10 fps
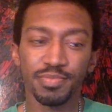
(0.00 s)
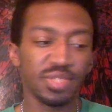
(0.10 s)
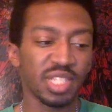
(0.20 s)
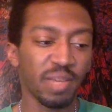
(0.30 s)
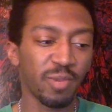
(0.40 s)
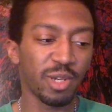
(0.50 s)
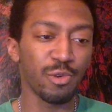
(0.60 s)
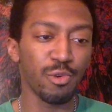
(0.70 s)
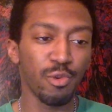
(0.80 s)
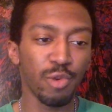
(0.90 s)
someone
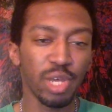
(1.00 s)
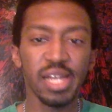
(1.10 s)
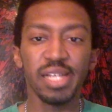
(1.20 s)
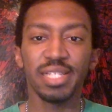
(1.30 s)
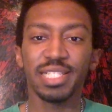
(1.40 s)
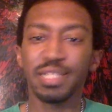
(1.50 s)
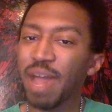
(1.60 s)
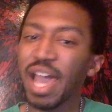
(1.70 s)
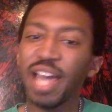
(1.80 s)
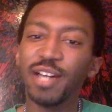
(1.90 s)
who
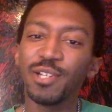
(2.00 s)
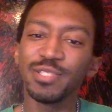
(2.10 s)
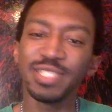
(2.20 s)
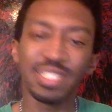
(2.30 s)
smiles